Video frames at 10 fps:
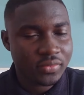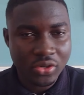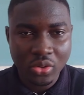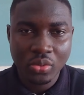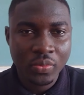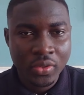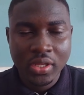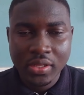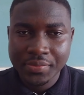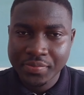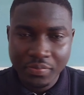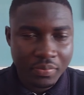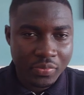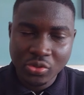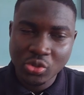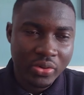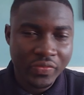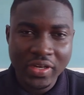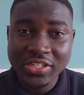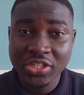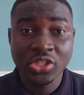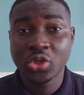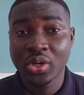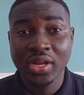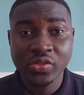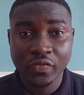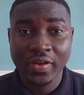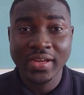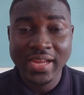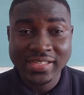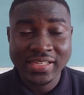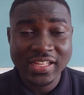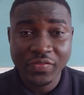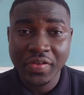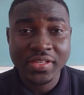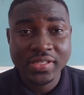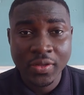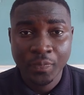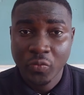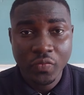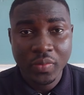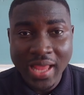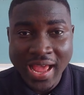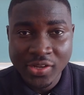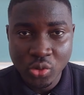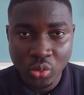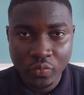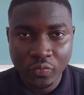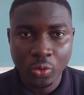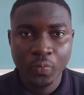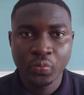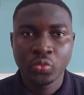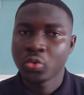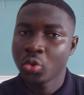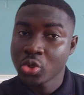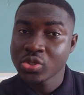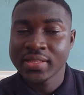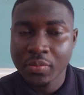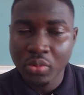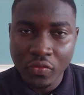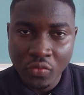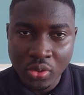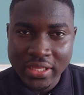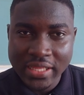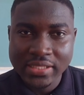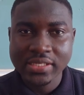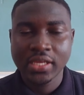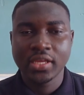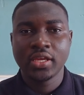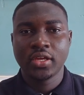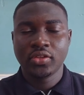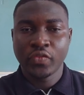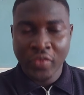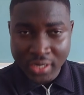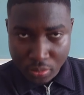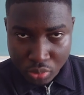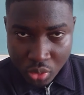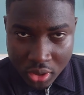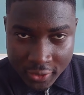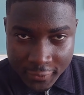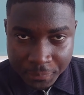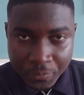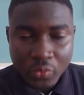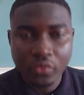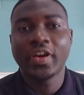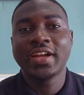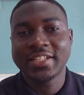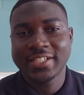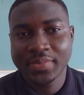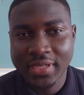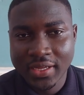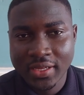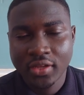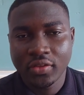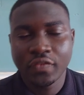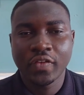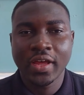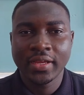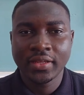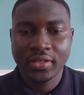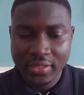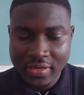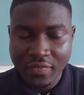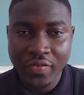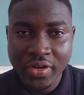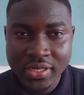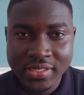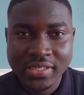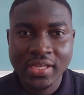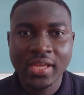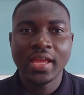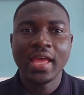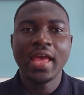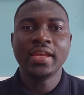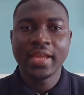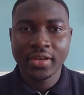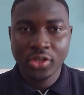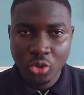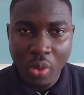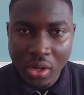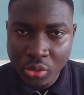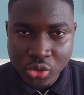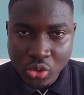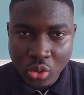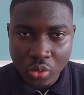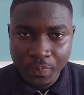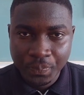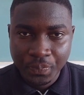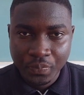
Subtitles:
you know, to Revelations in order to find the exact verse you've been asked to look for. You go to the table of content, you find the book, you find the chapter, you find the verse, and then you are good to go.